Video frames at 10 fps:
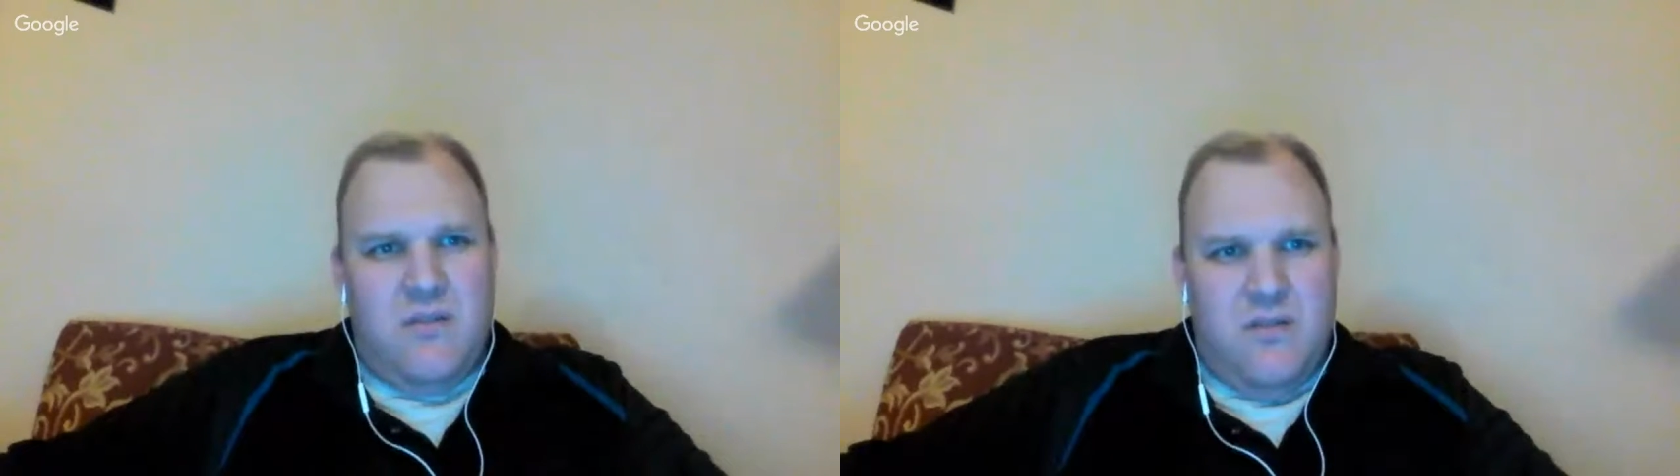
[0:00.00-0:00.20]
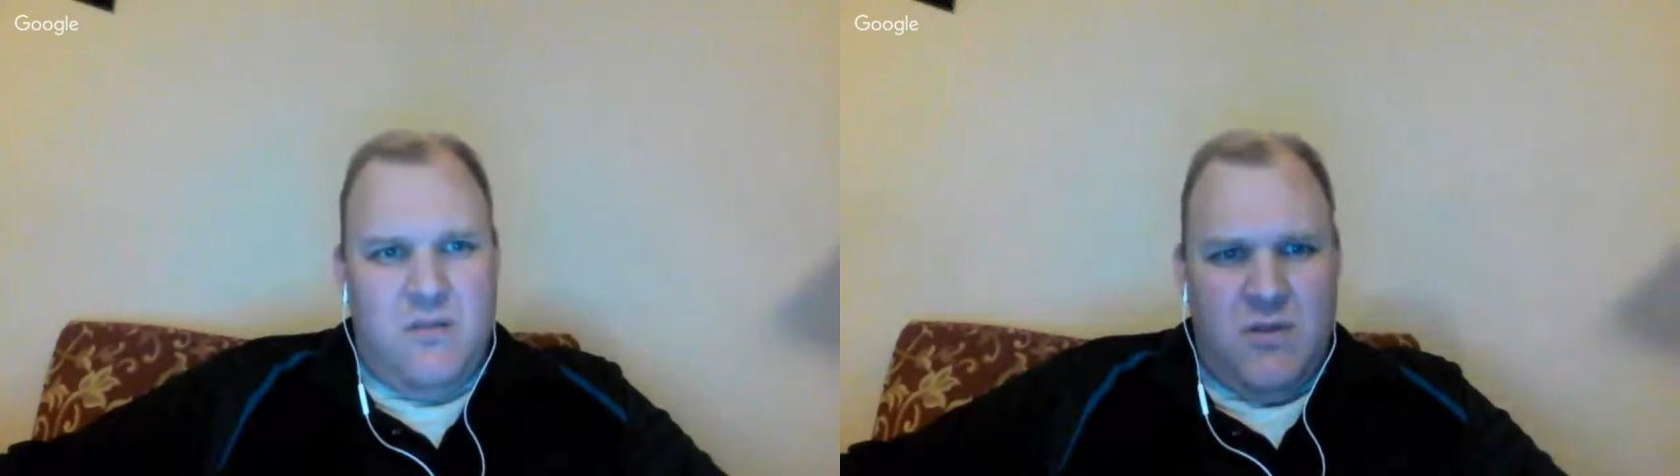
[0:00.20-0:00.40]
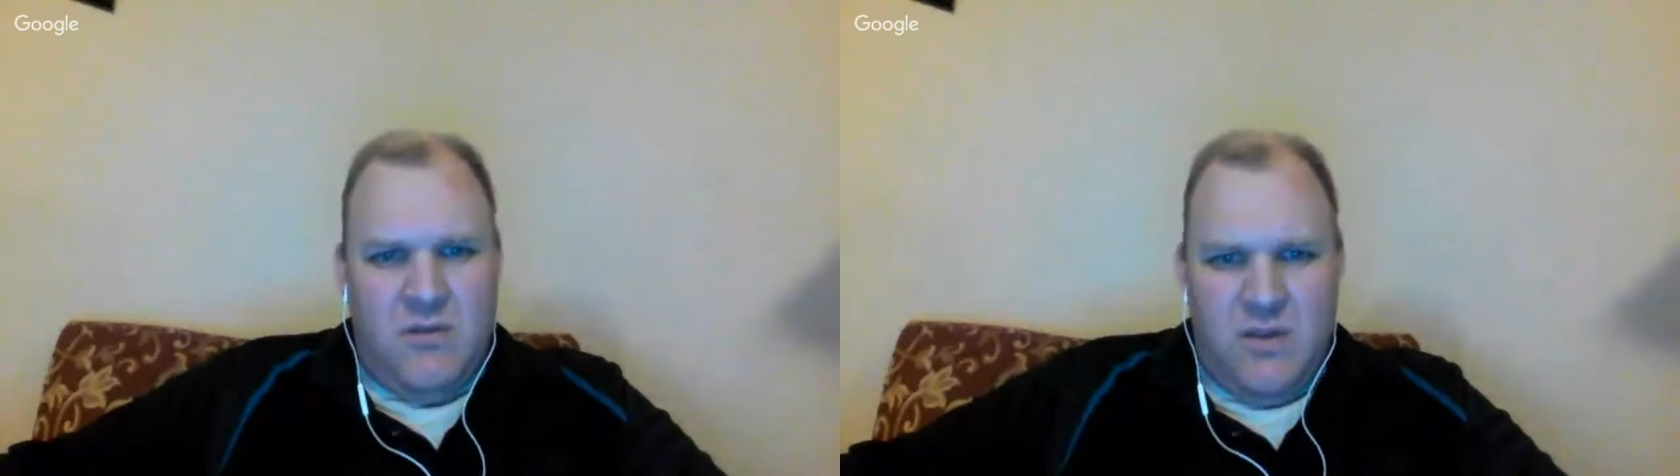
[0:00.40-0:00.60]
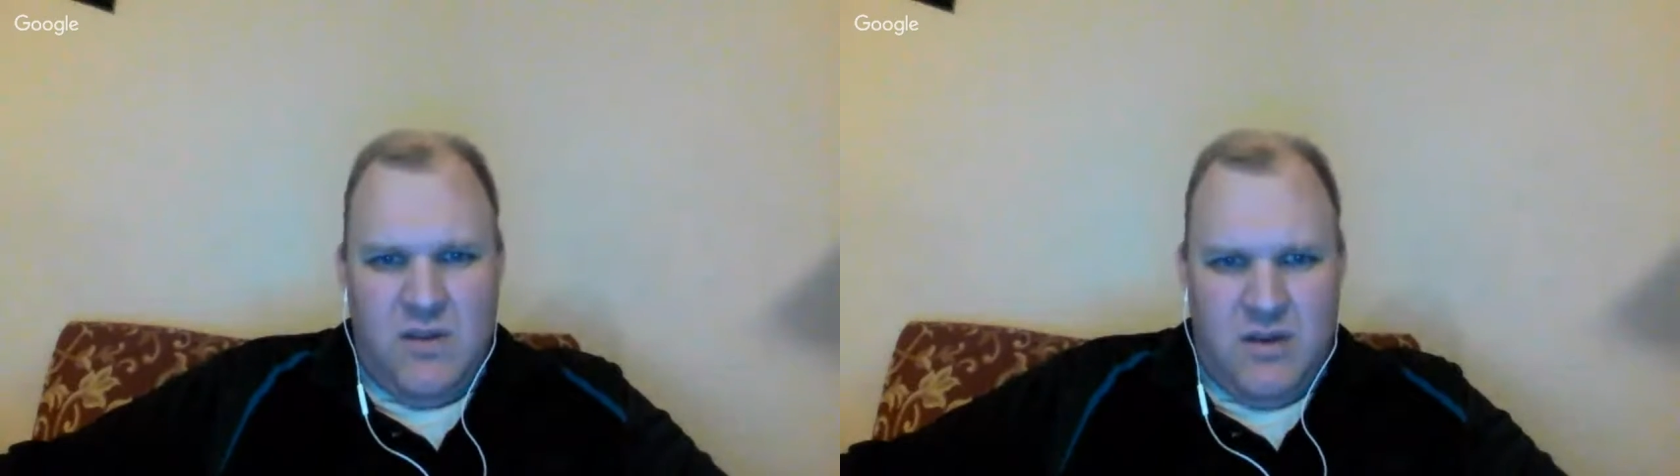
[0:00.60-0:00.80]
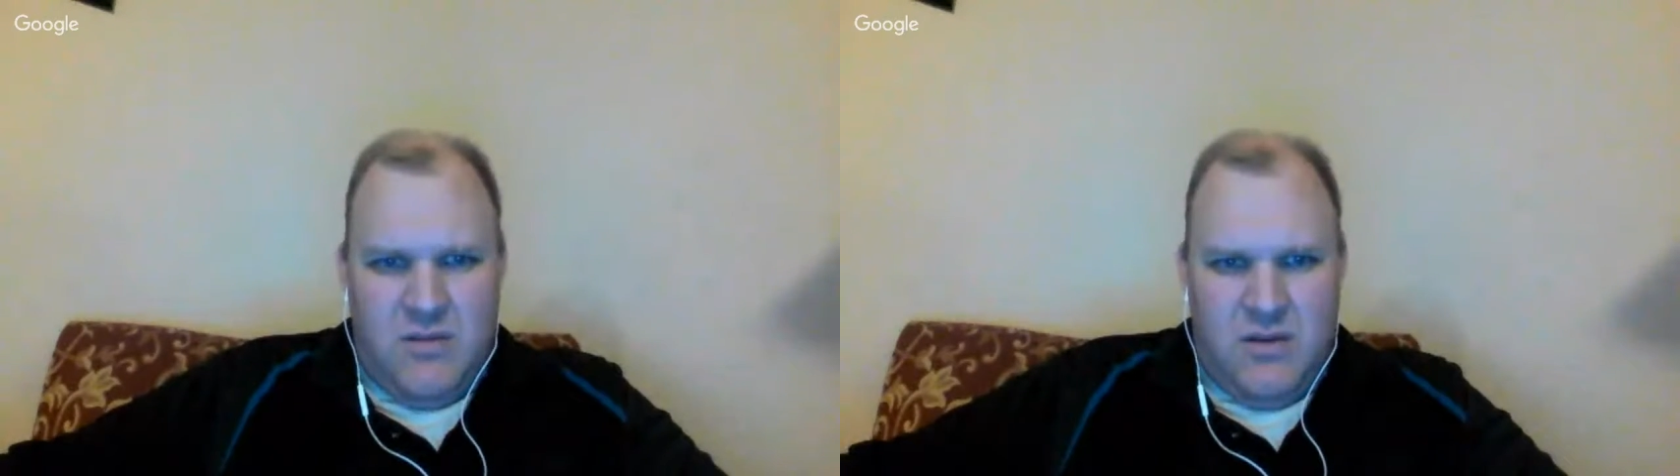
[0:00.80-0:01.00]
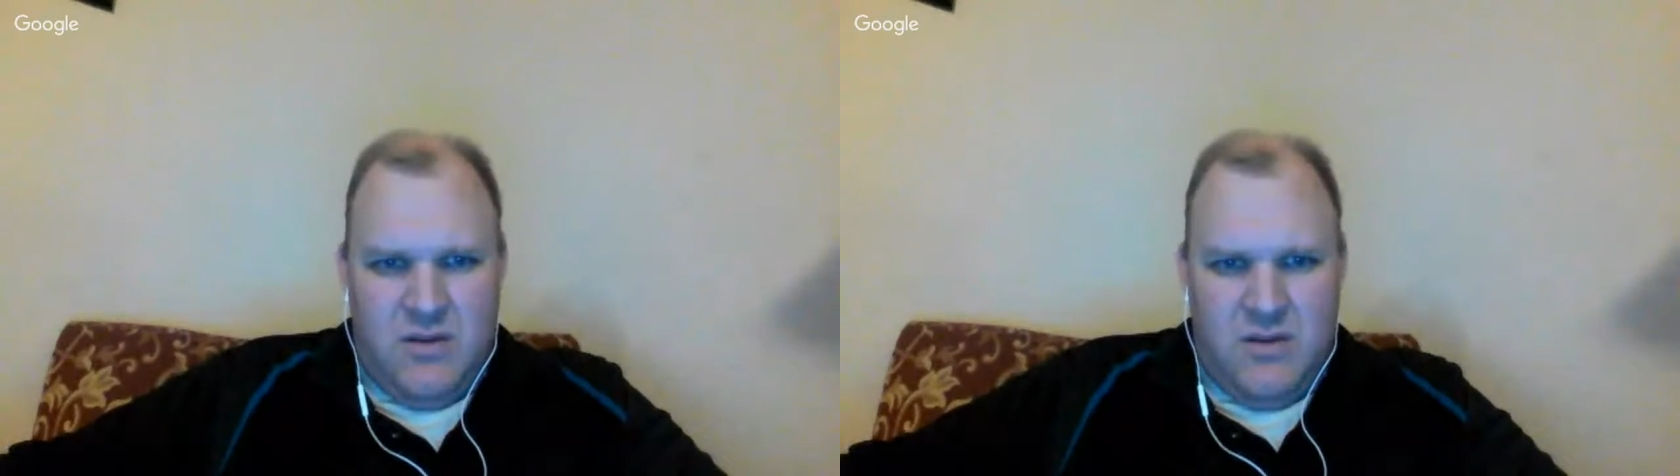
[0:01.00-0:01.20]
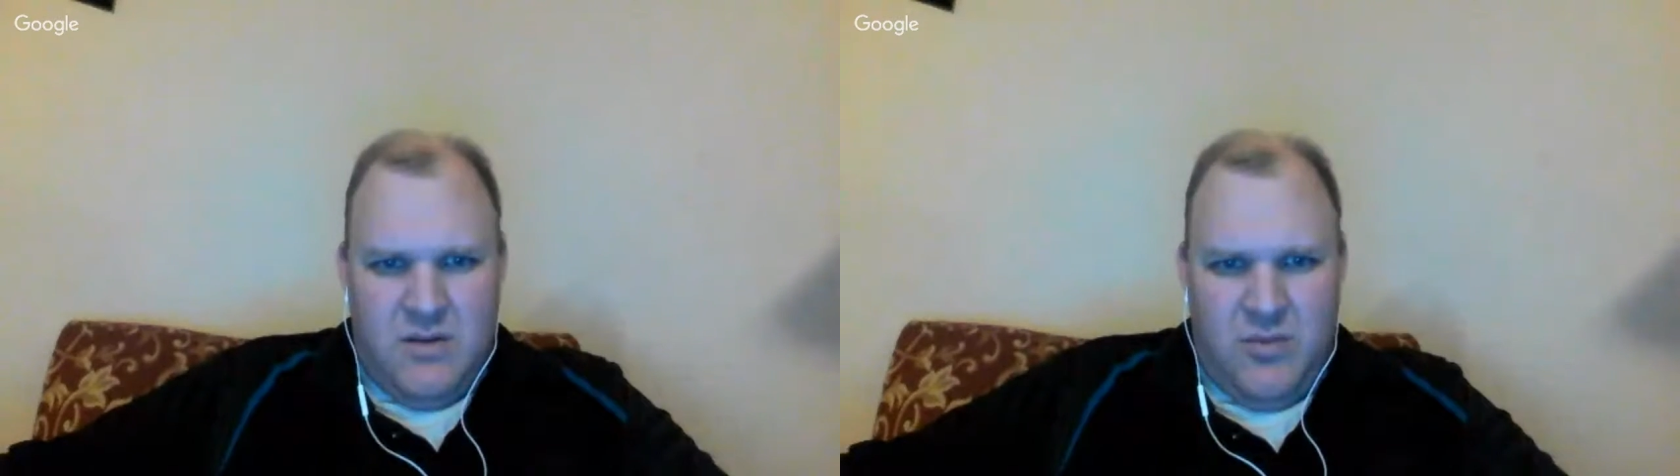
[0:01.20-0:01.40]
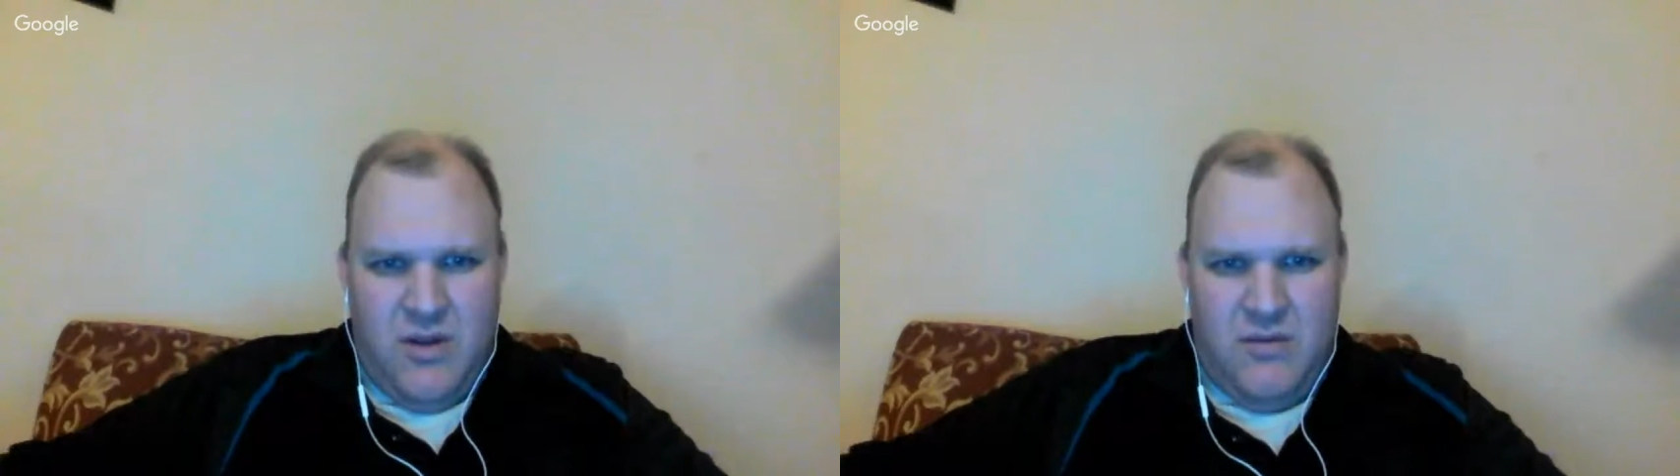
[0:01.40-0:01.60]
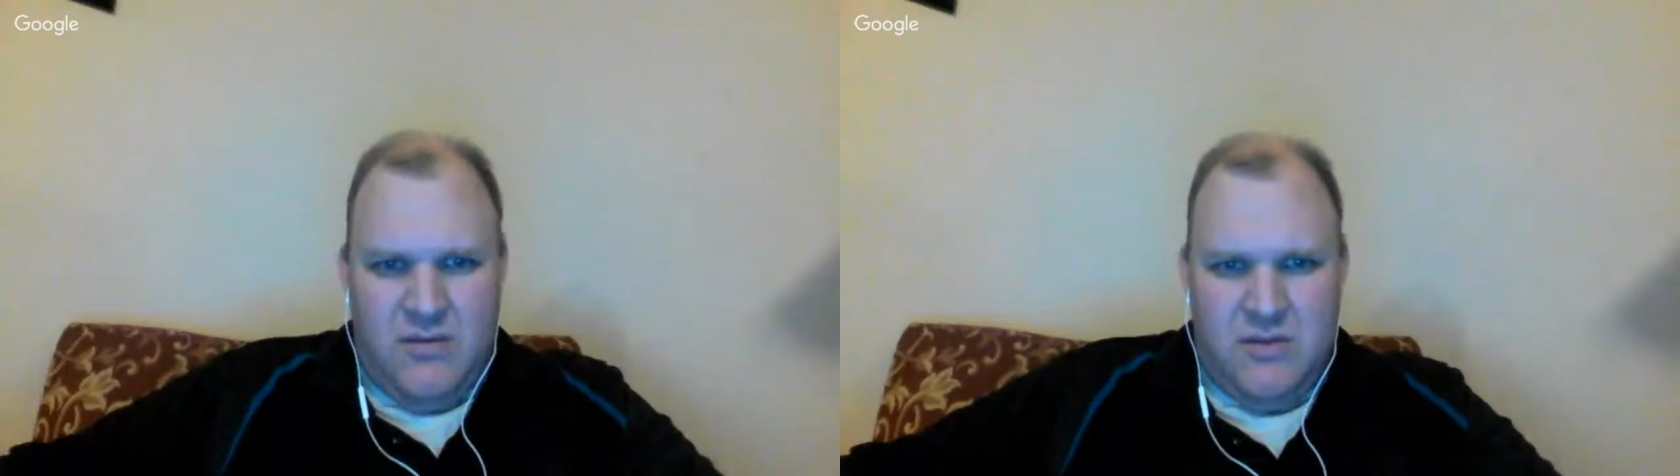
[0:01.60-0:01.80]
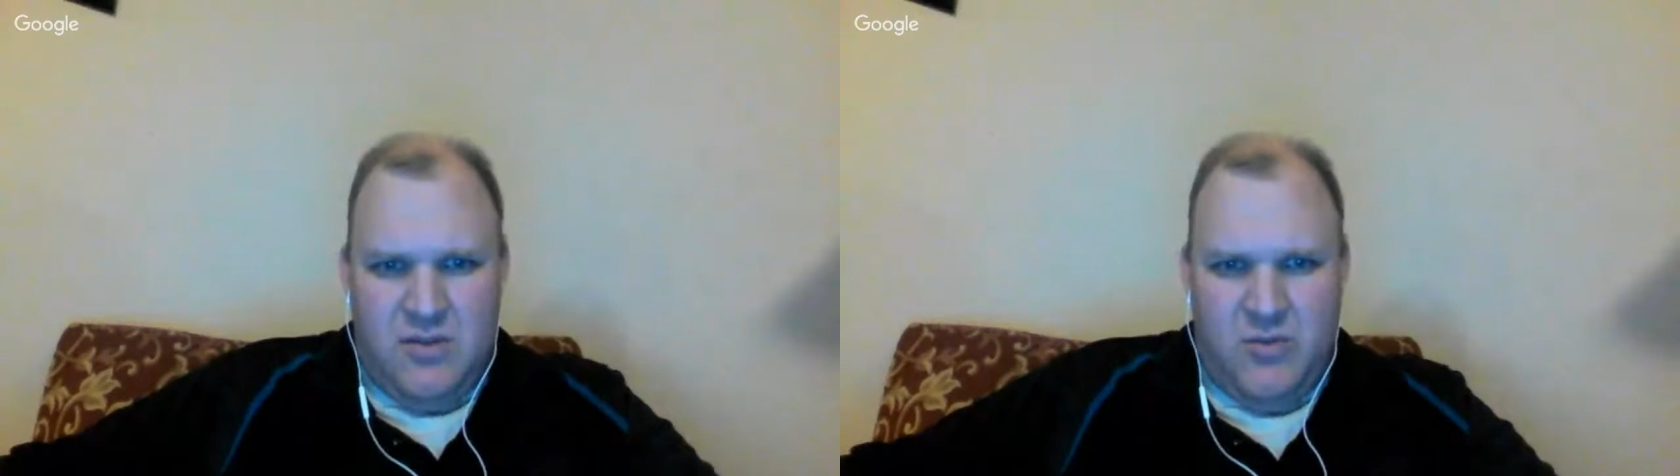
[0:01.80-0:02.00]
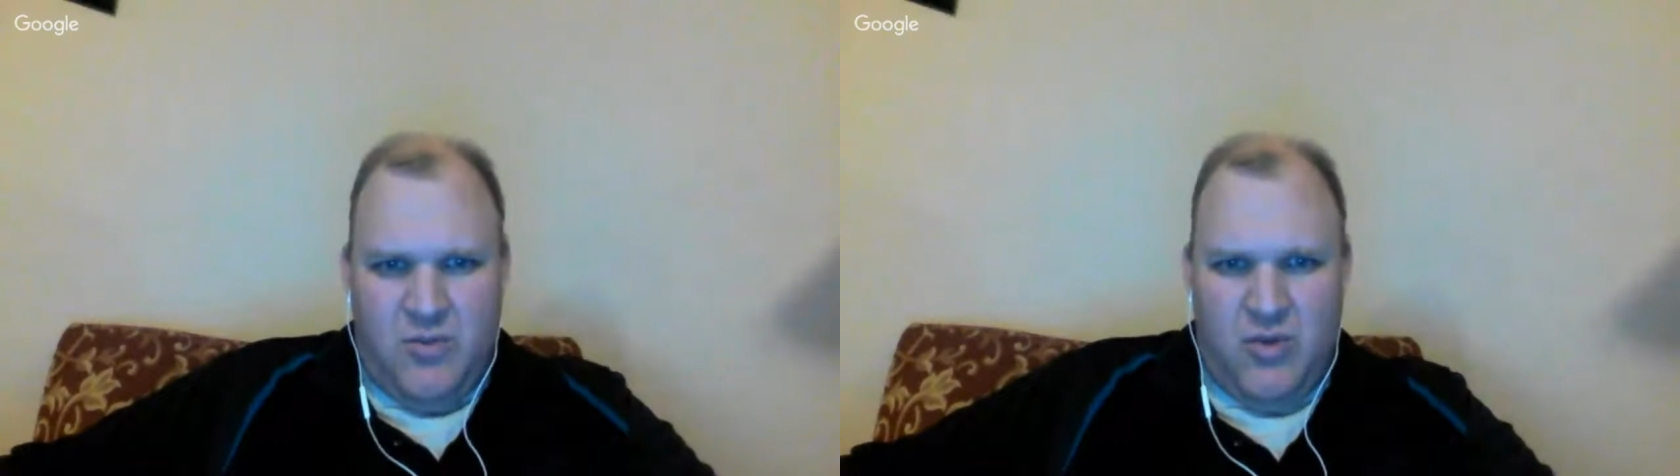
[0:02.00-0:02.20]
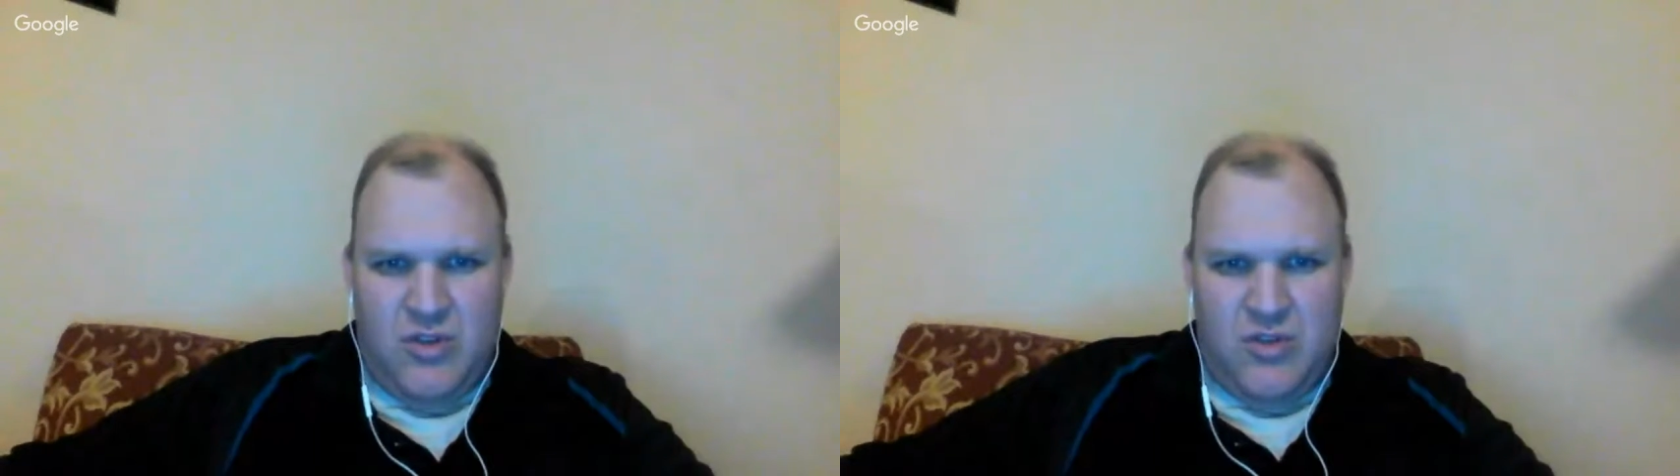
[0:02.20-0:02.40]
let me read that question. A plot of residuals supports